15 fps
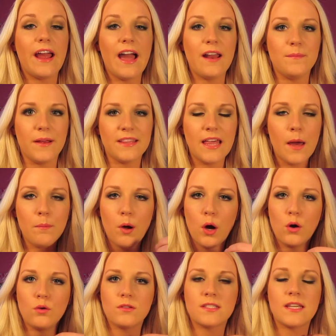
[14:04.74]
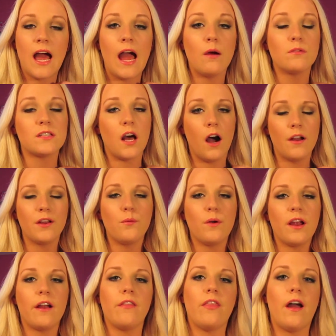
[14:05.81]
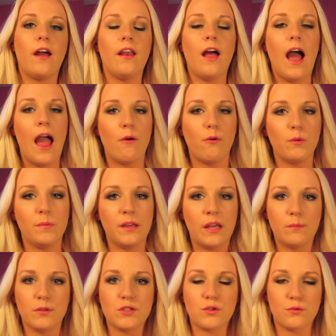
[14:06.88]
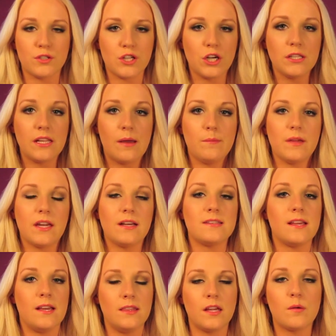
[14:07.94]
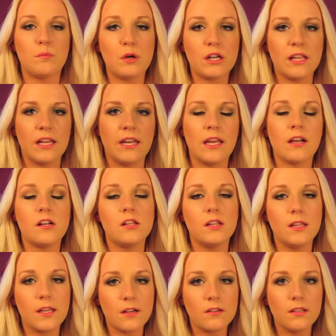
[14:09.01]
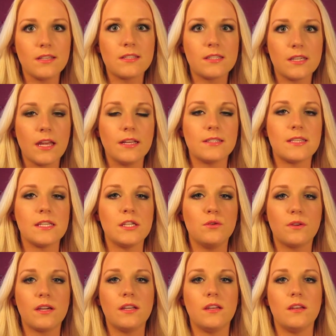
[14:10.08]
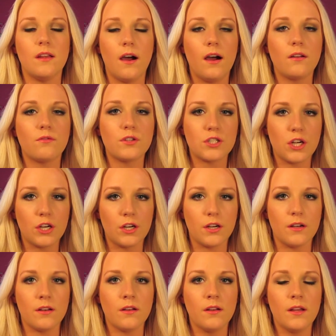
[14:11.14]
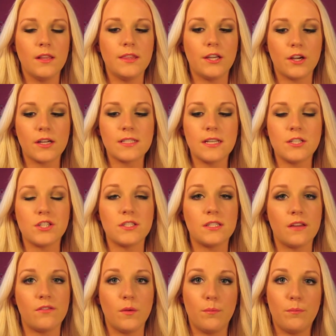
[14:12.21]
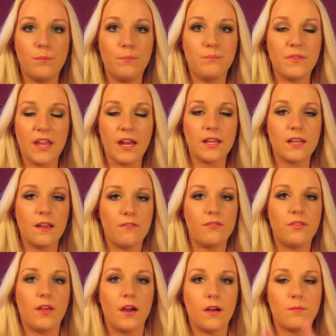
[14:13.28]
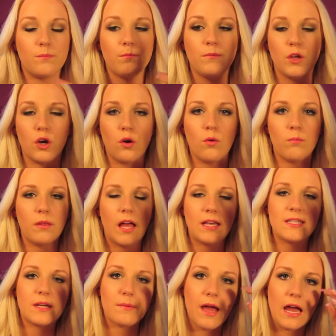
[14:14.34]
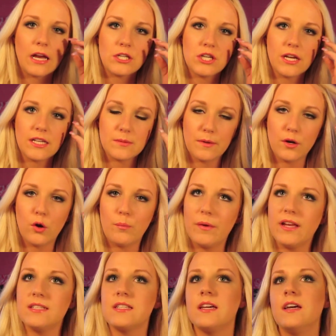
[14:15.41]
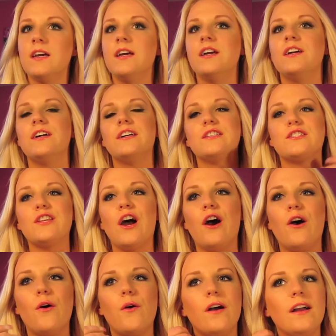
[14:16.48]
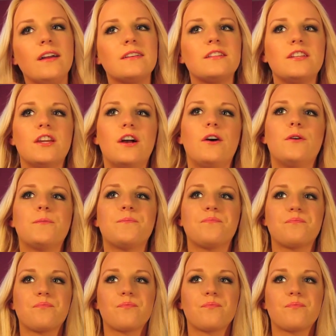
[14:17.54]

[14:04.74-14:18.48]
had made that post, I was unaware that I would be able to return them because in their booklet, it clearly states that you cannot return their extensions if the plastic packaging has been opened. So, and